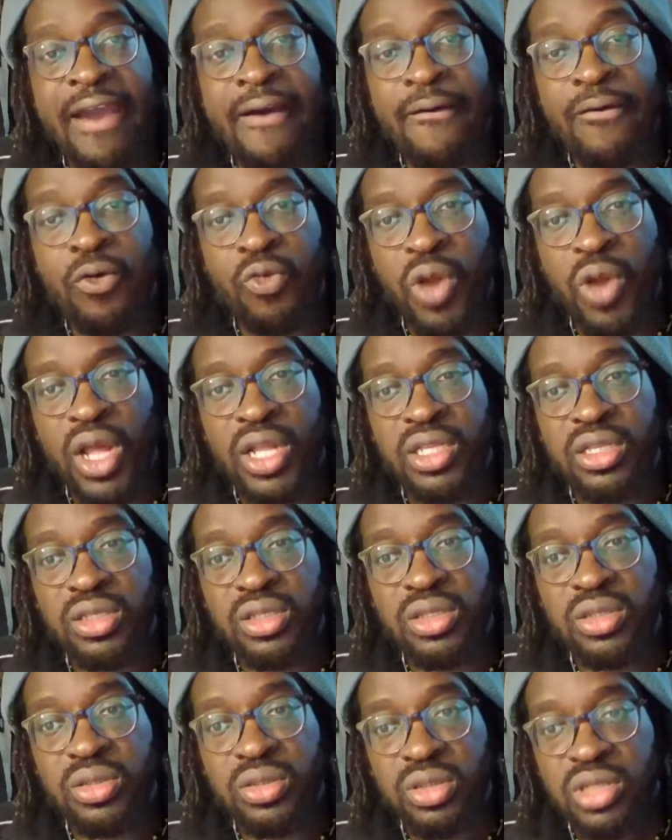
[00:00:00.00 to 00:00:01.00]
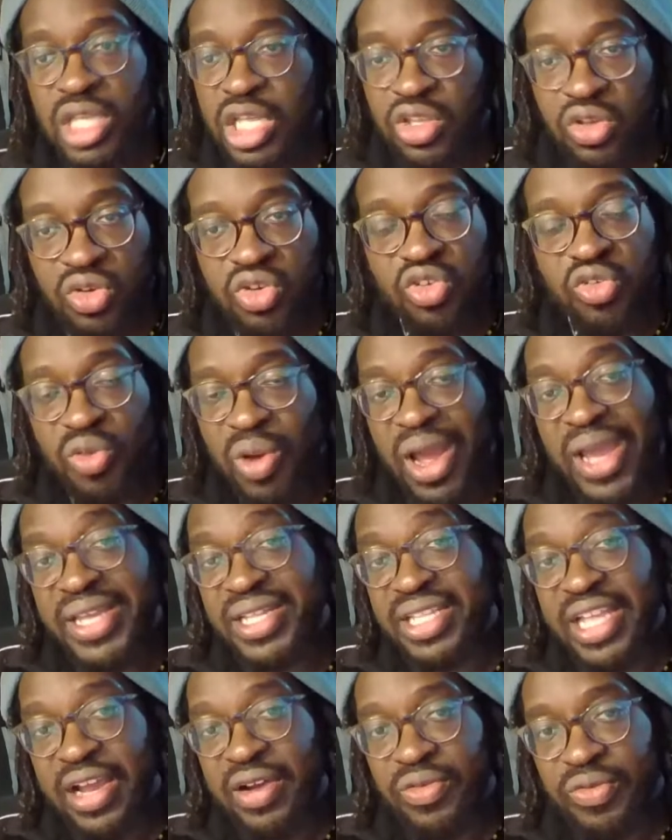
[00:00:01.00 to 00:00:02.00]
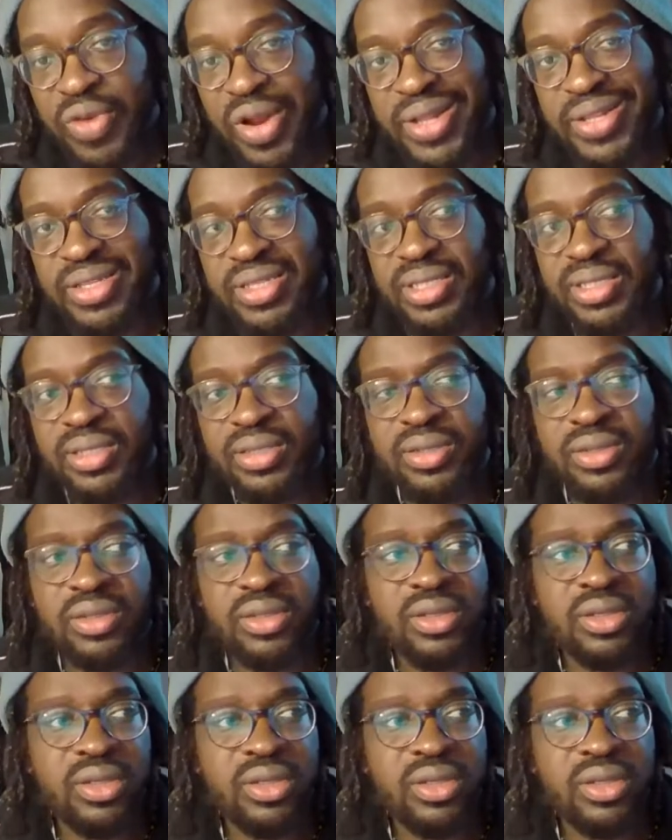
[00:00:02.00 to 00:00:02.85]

out runs, then you grind out runs.